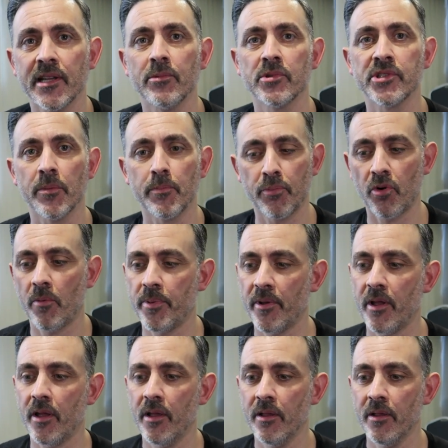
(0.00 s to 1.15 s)
It was a
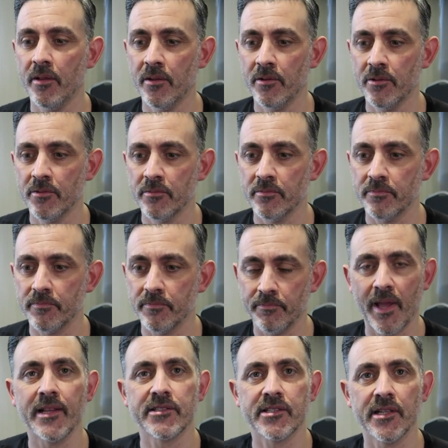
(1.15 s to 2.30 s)
proper
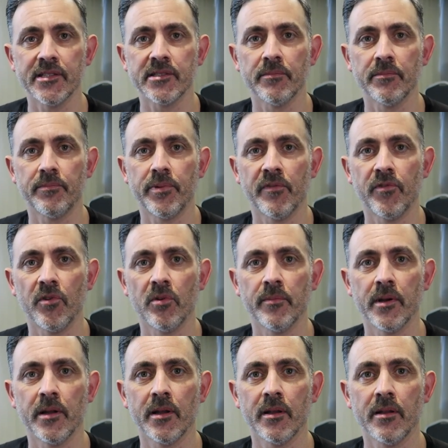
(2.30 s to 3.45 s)
mentalism
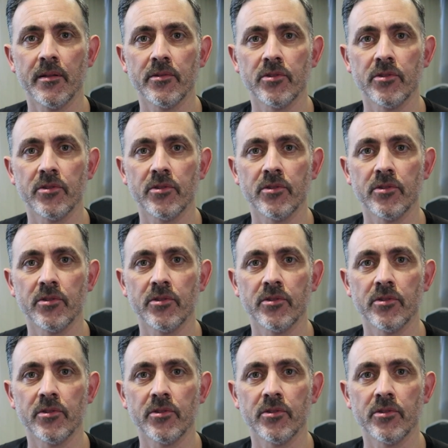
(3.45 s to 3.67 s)
performer